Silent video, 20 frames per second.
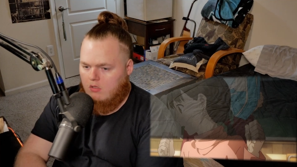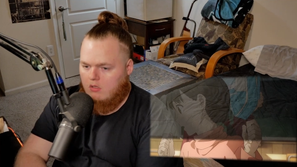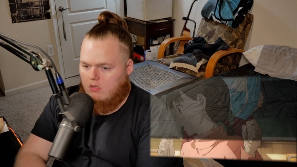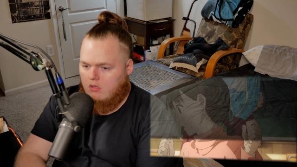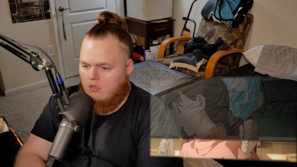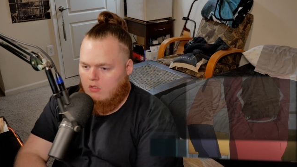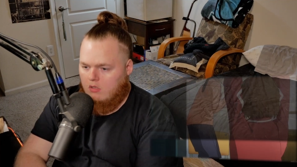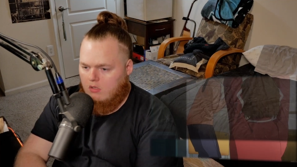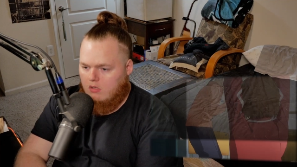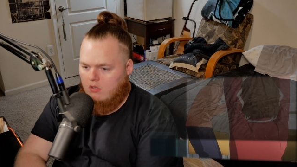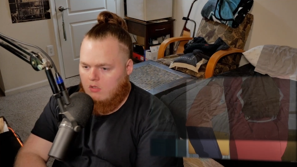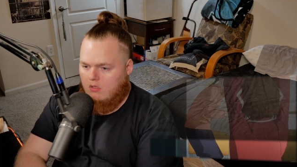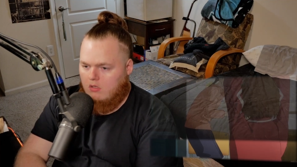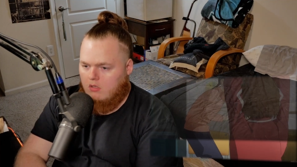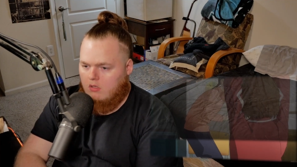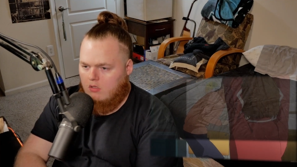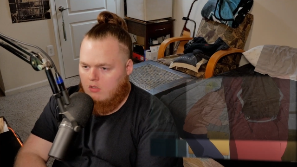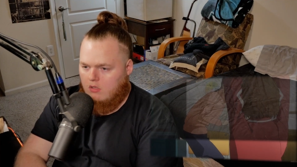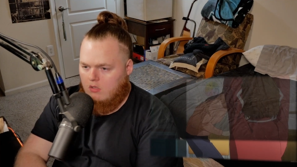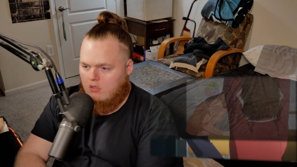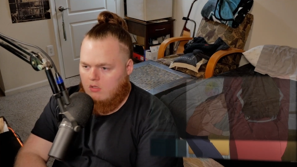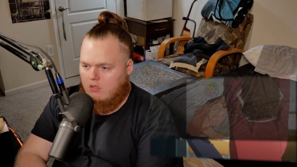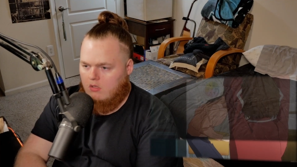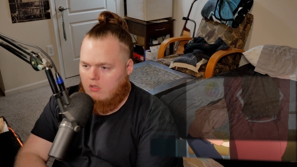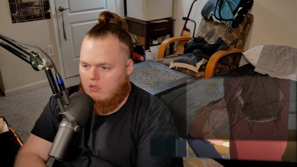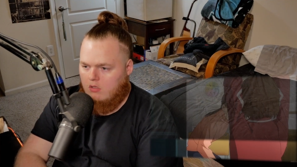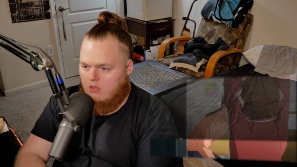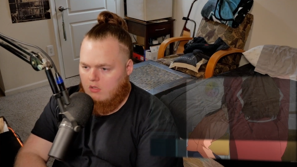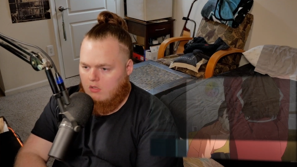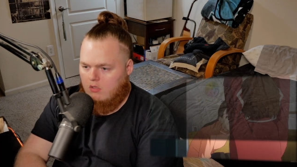
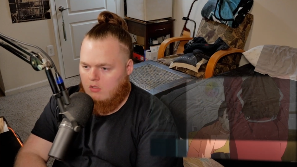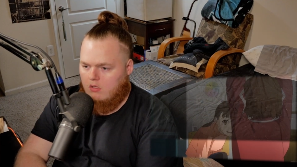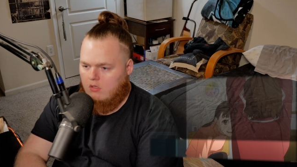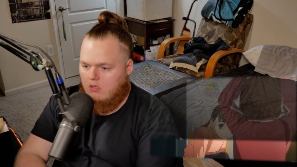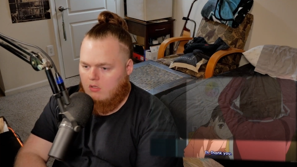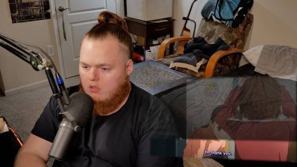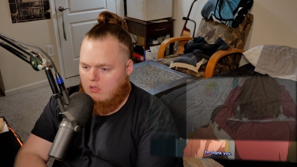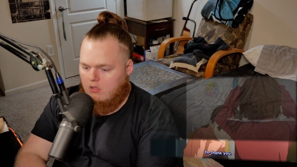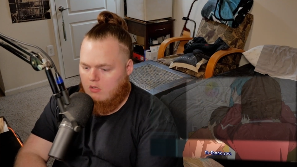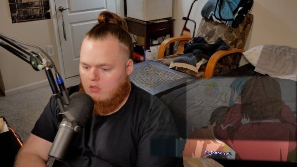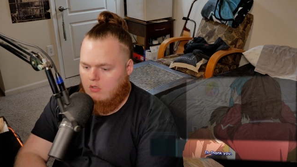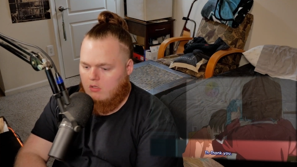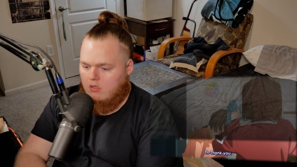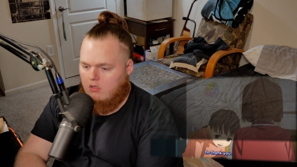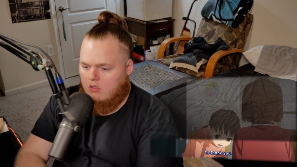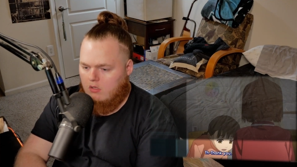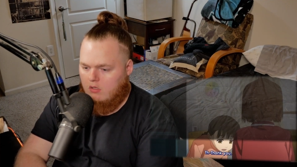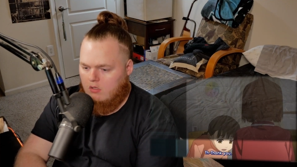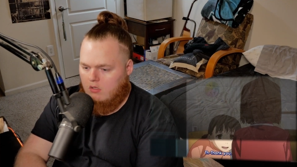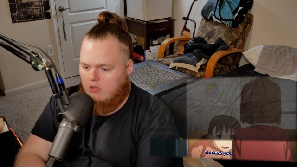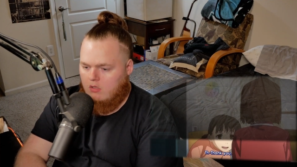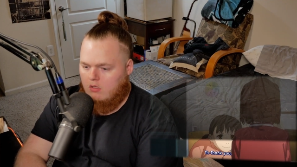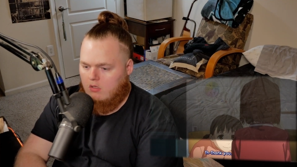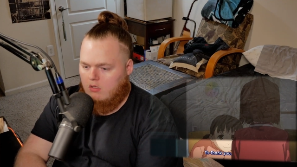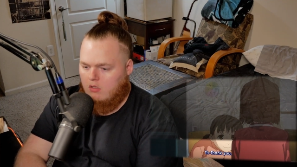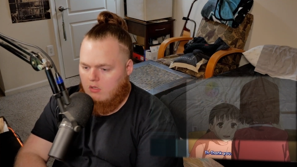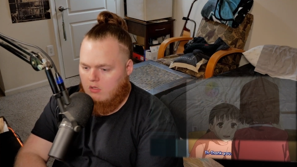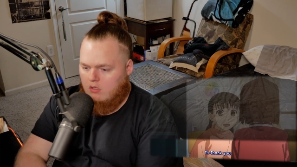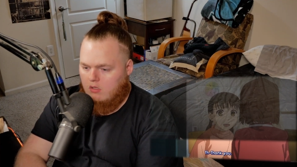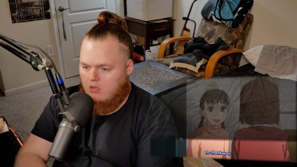
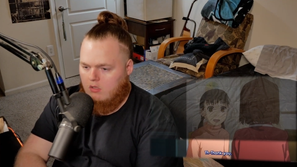(no one is talking)